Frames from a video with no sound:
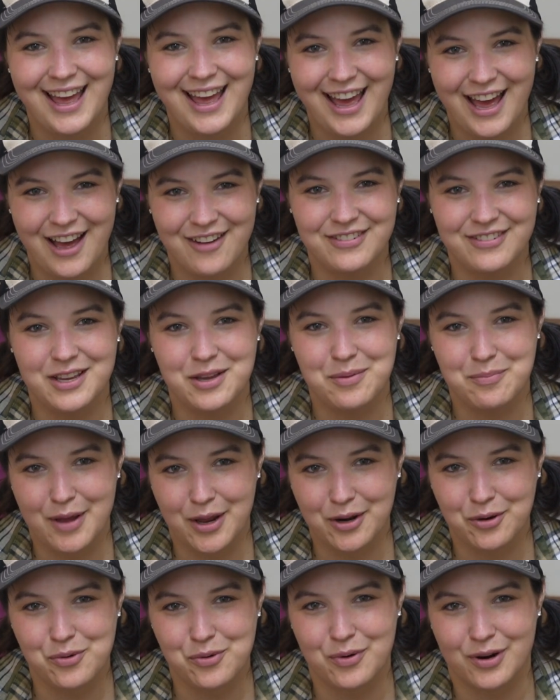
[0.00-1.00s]
heavy
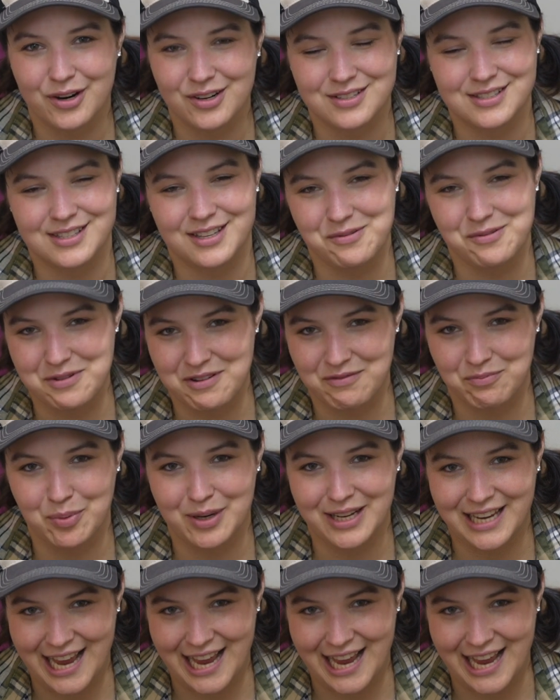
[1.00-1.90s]
metal works that we've been